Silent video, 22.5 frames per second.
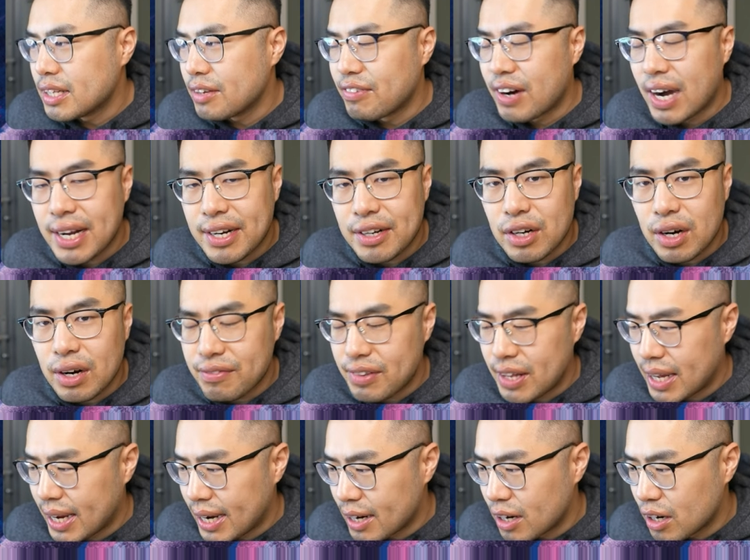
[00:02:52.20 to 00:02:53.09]
Diviner of
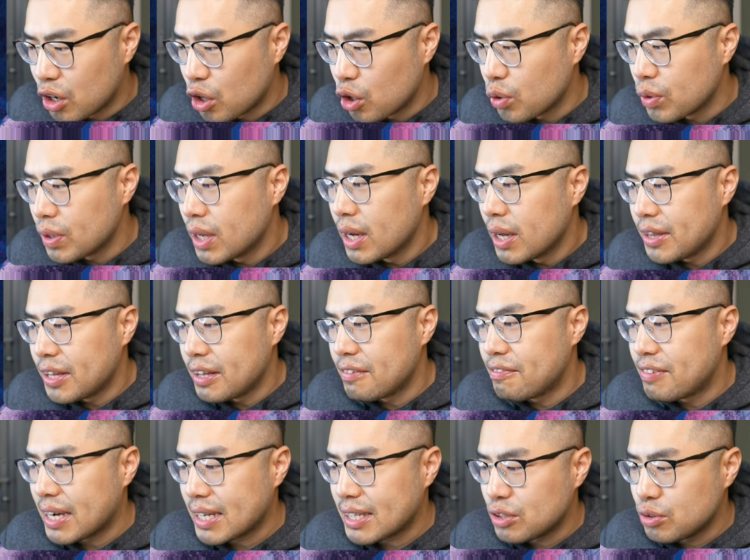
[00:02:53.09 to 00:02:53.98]
the Herald, the
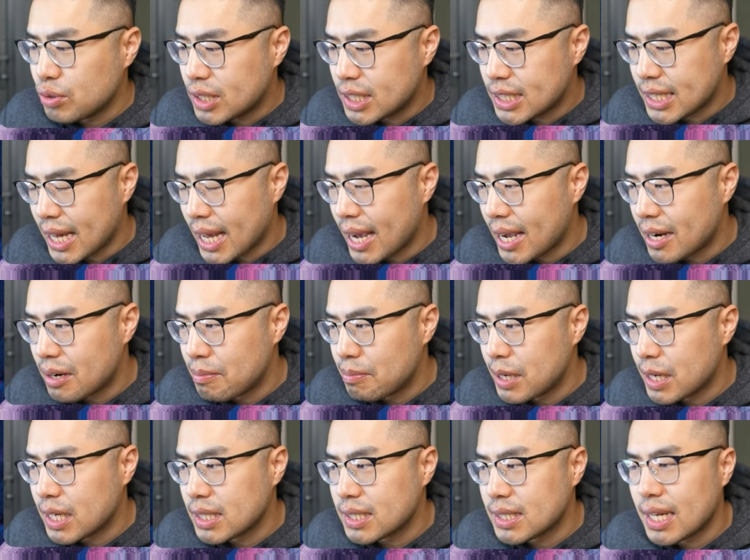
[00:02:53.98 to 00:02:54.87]
effect you send,
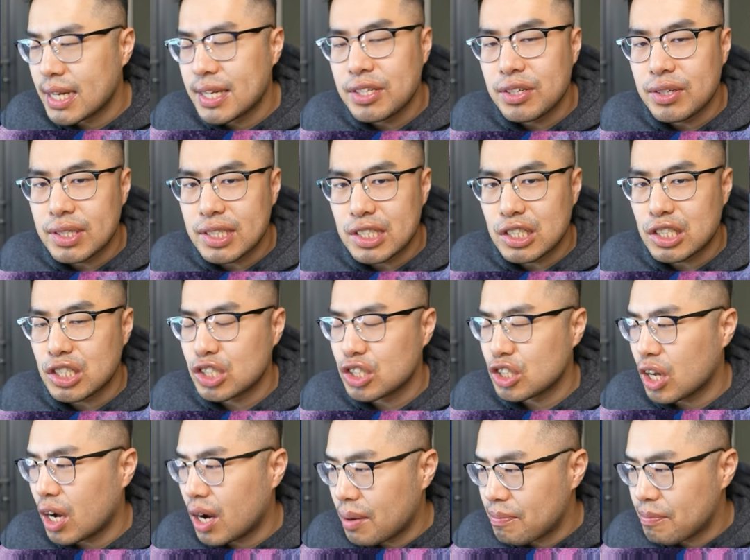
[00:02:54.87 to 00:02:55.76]
because then you can just
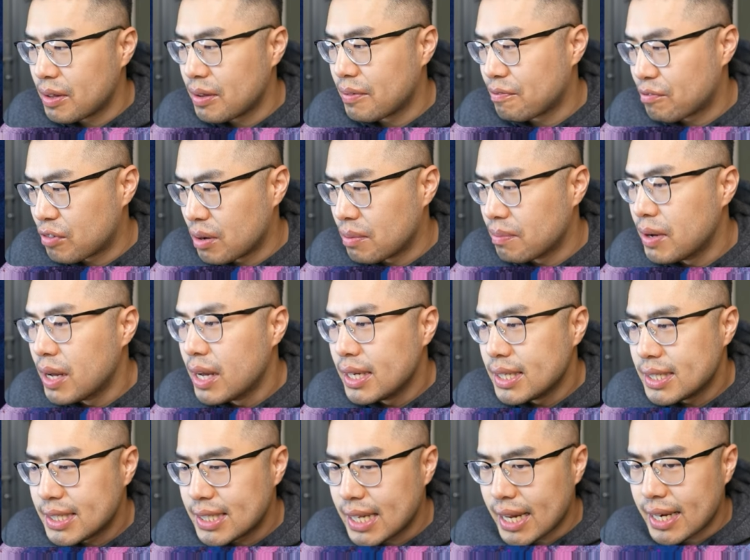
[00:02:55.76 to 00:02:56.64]
stop them from
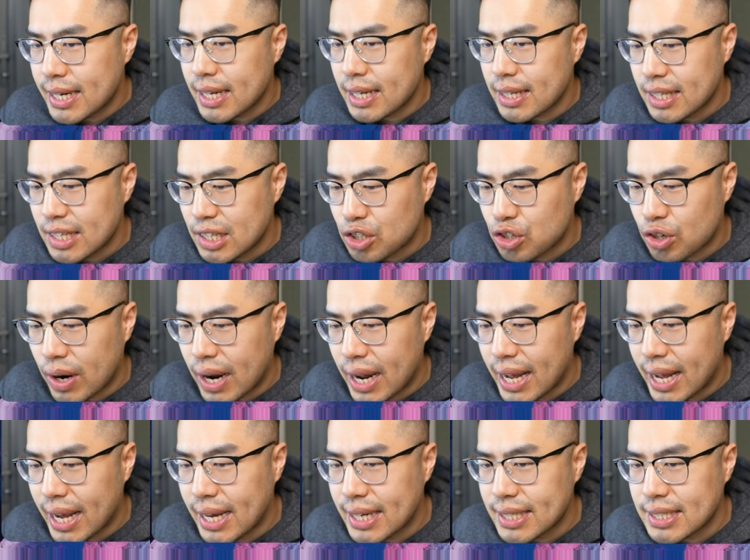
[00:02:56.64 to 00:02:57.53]
sending the
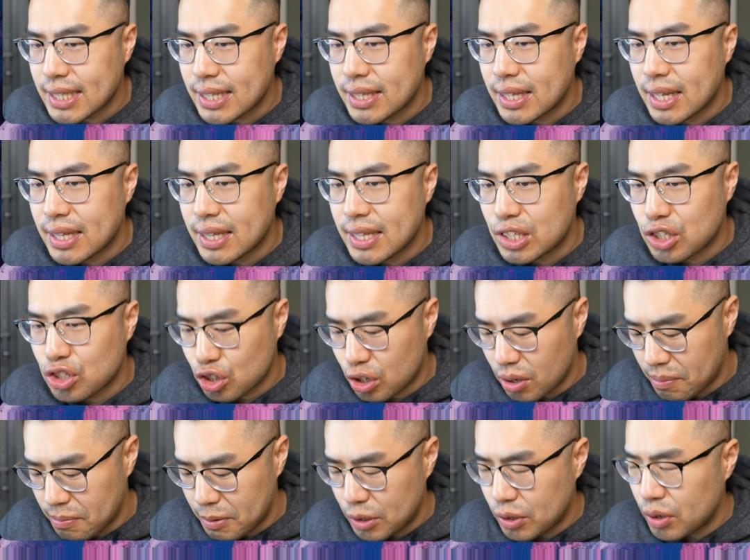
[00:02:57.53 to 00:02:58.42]
Trias, and then they
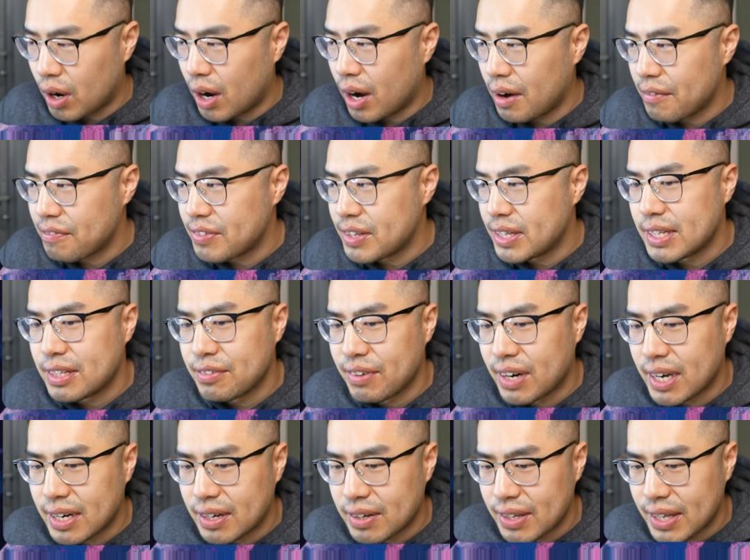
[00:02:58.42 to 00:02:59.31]
tribute off the
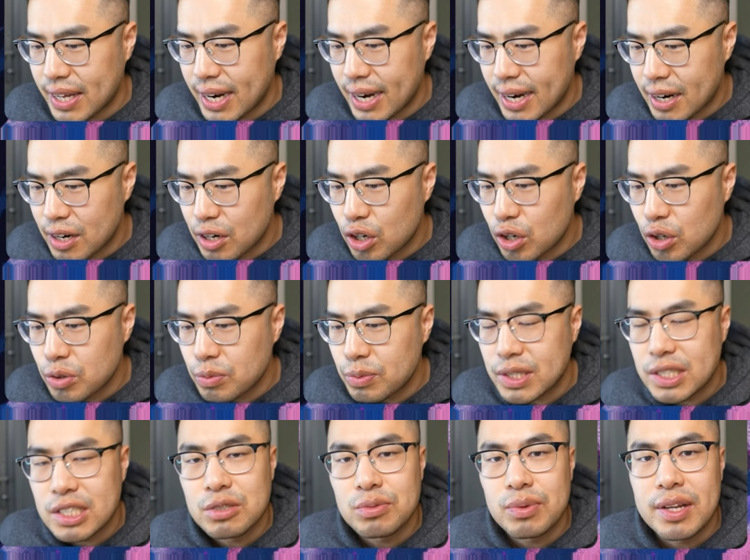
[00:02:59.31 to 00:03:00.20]
Diviner of the Herald,
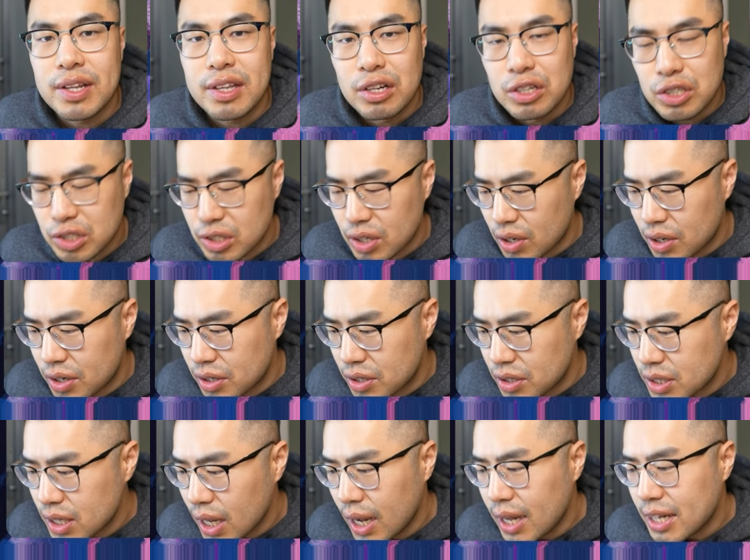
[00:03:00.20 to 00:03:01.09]
which is one of their starters.